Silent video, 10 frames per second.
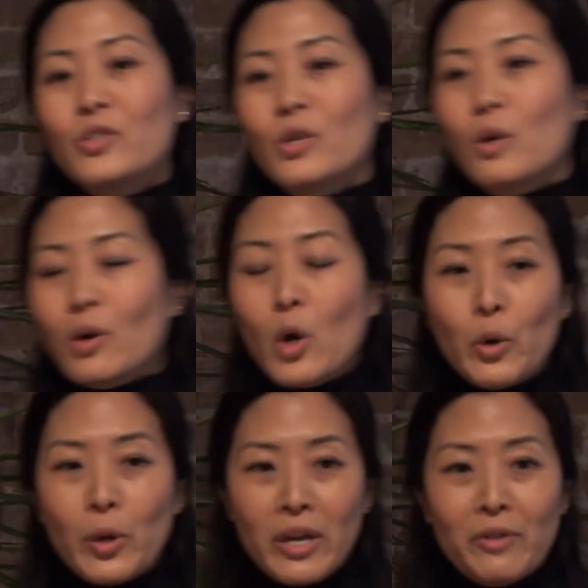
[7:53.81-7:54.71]
So
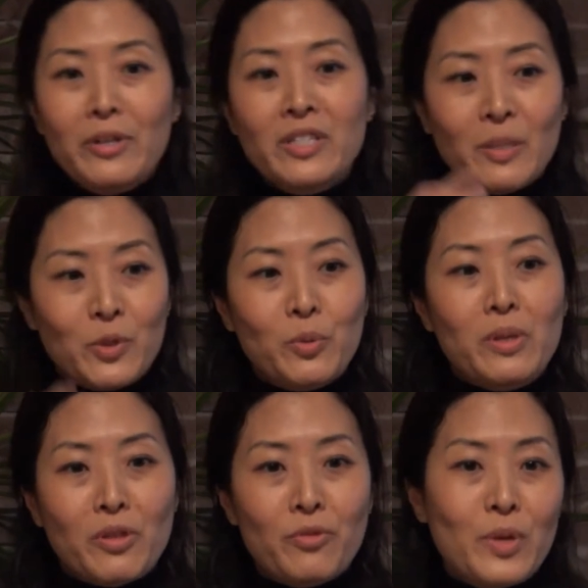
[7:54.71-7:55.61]
coherency
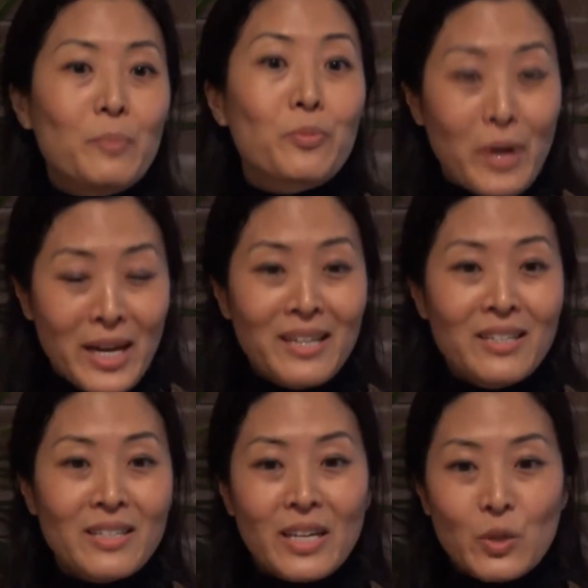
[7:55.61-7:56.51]
between the three
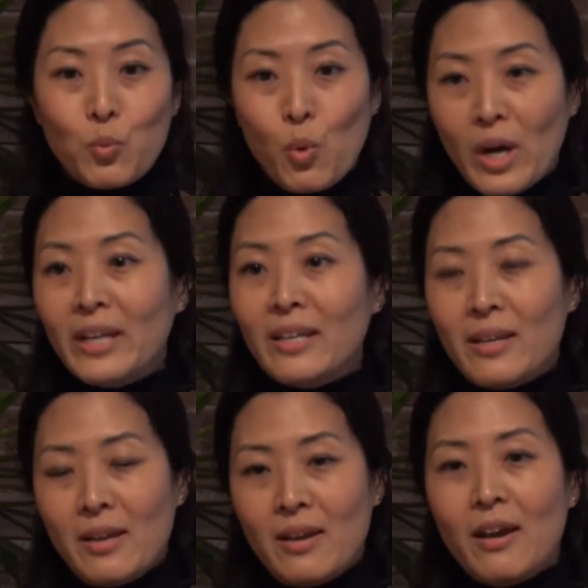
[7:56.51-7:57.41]
brains is
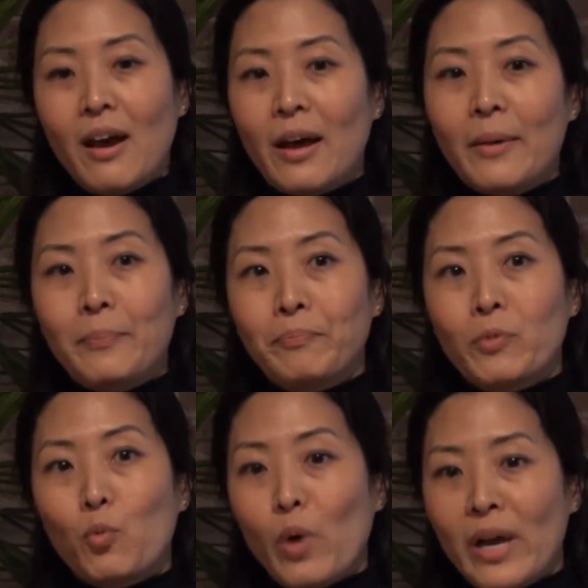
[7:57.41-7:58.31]
one
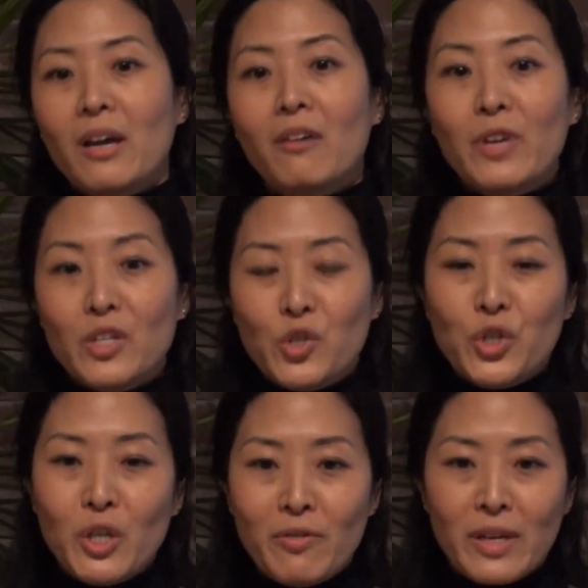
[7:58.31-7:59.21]
way of
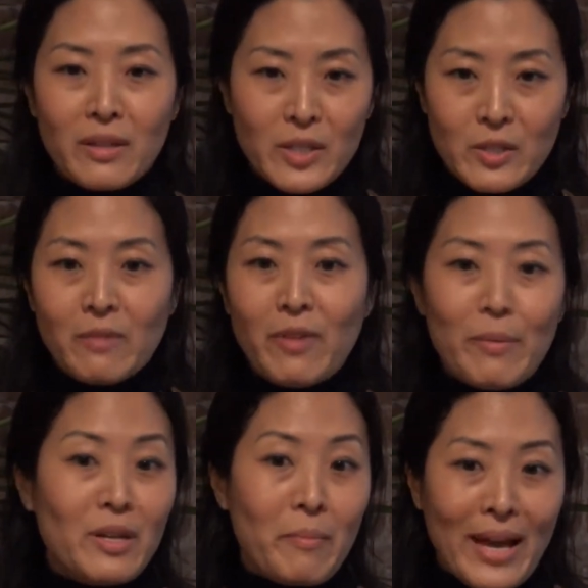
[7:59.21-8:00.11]
achieving this
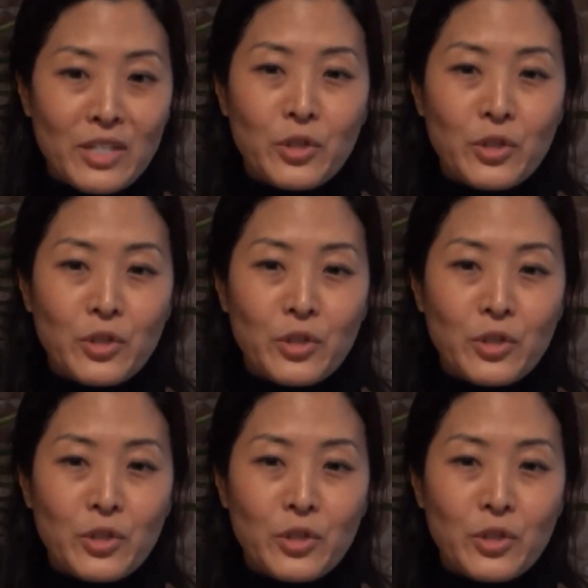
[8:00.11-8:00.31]
feminine and